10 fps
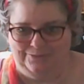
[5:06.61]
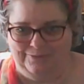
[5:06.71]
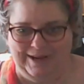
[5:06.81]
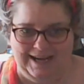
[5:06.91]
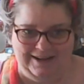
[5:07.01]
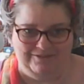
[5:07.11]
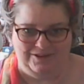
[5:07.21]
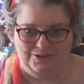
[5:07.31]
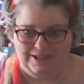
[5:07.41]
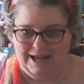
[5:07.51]
weekly view
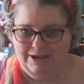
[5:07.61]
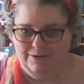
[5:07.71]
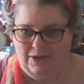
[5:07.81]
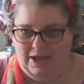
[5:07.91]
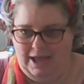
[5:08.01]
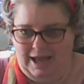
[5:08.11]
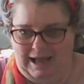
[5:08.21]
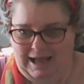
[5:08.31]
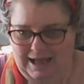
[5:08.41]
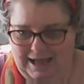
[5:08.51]
thing.
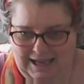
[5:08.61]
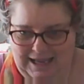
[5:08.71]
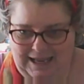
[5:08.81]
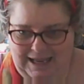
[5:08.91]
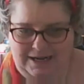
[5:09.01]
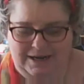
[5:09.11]
And